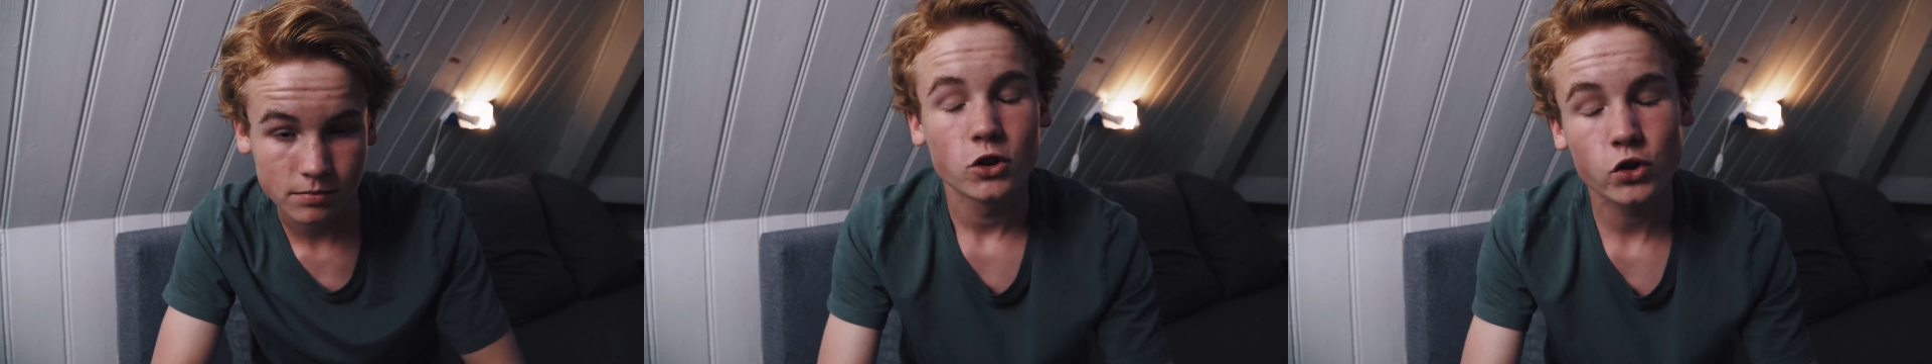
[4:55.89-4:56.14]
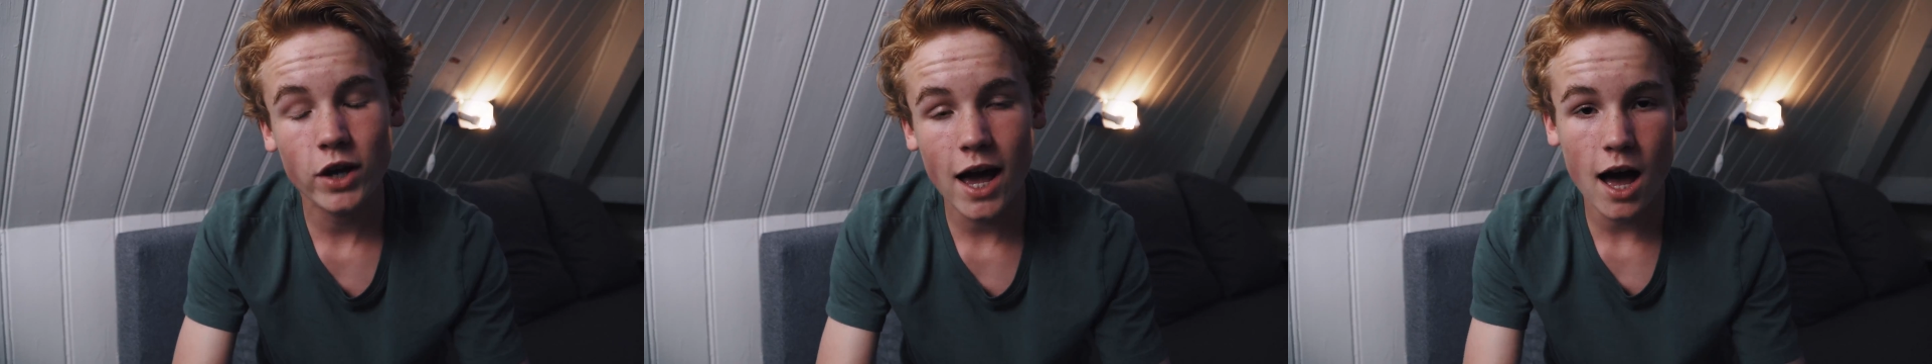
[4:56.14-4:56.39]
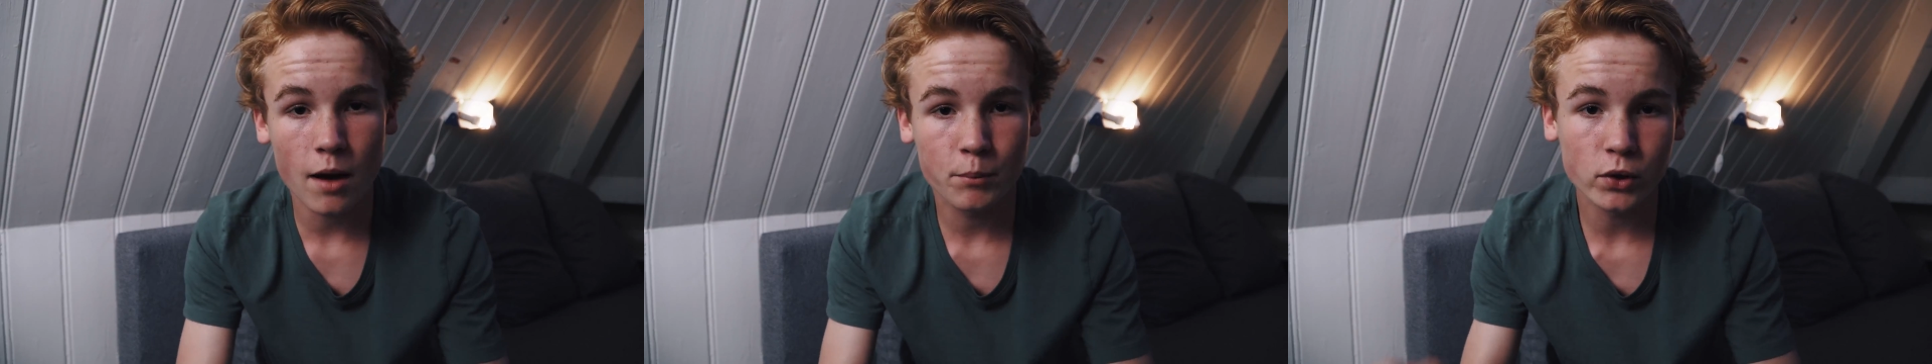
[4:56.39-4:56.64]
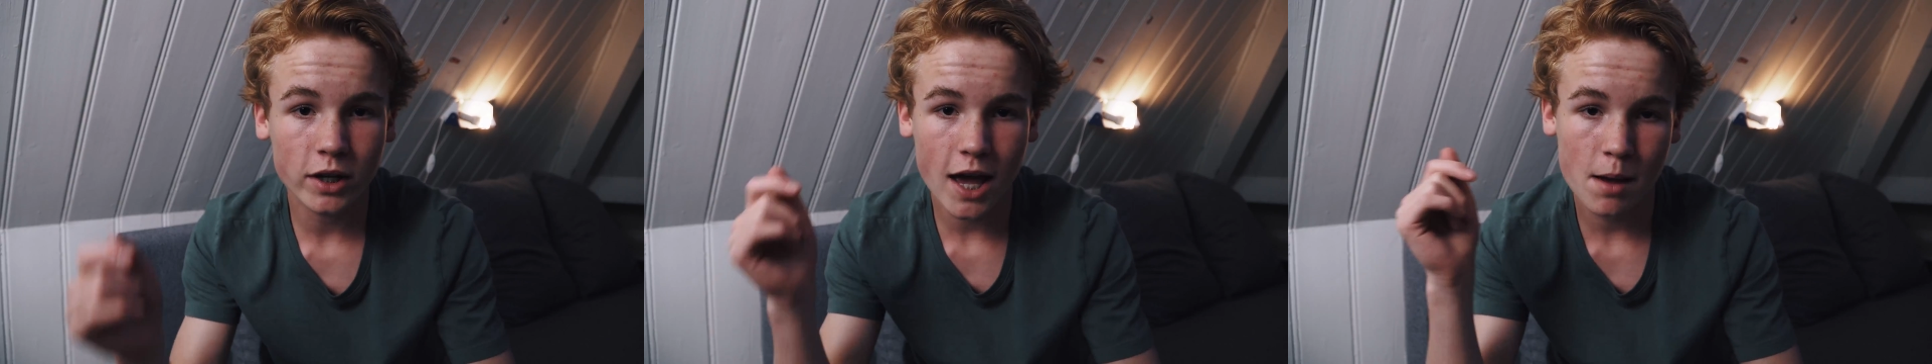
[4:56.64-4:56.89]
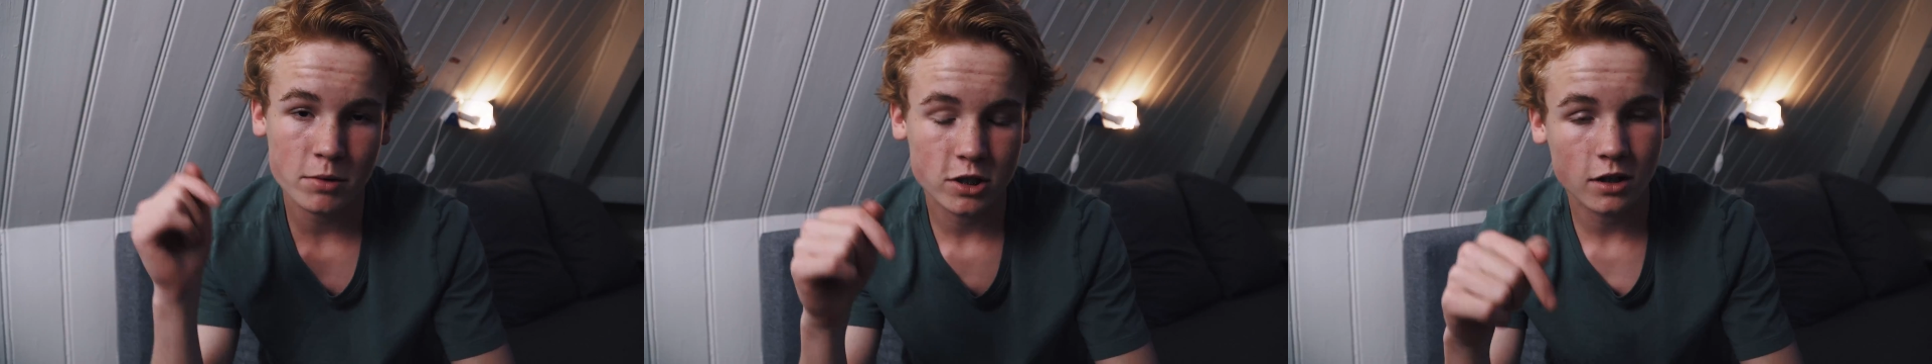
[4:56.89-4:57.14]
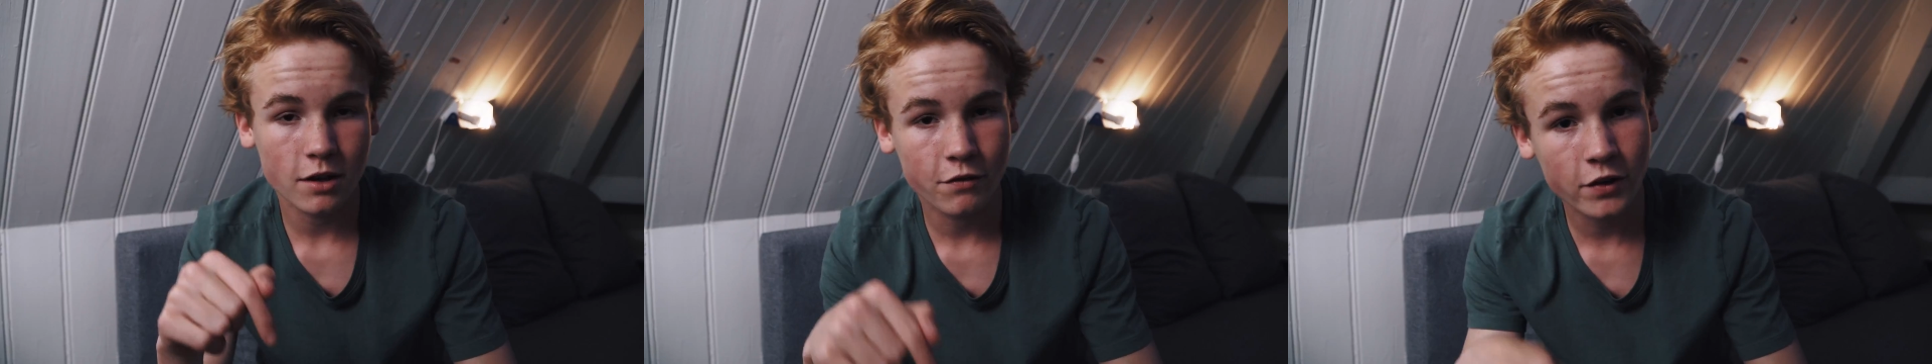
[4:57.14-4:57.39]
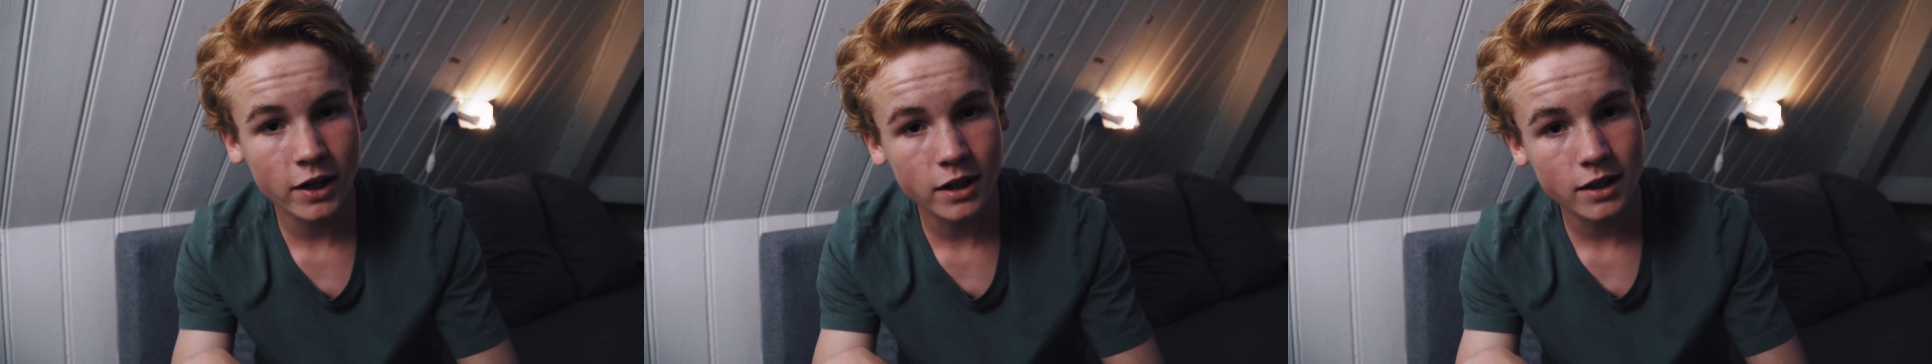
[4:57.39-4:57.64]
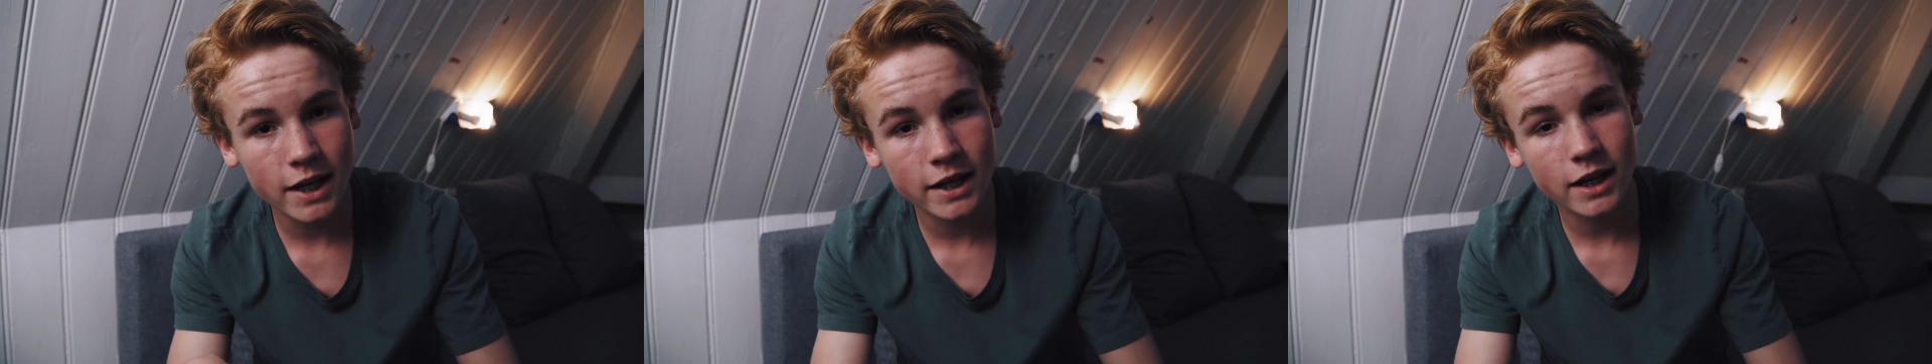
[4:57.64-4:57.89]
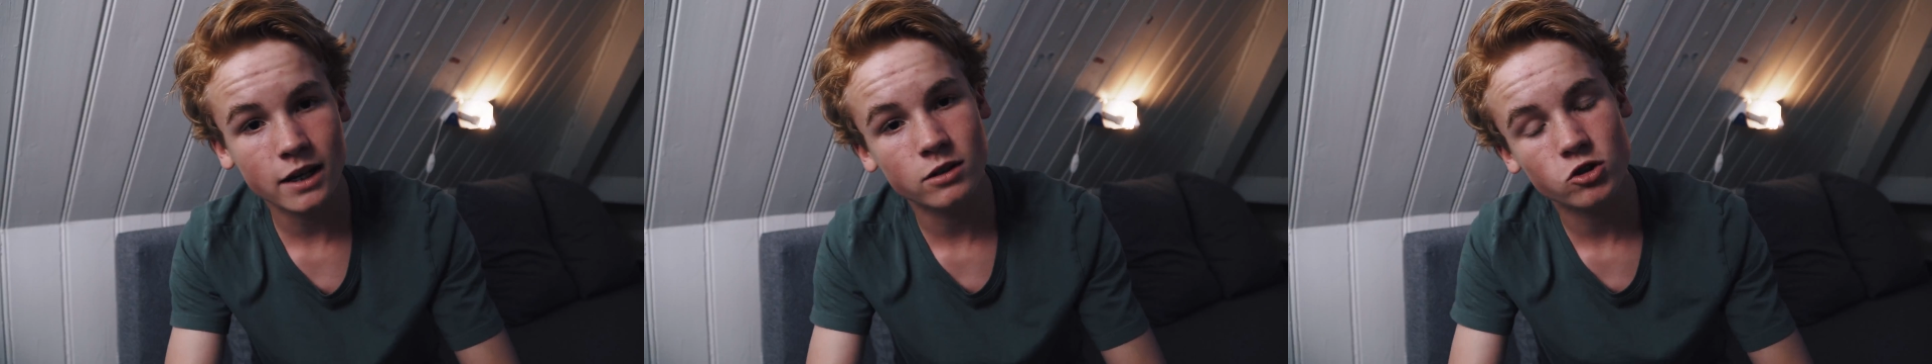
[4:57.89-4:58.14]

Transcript: So yeah, I'll put an Amazon affiliate link in the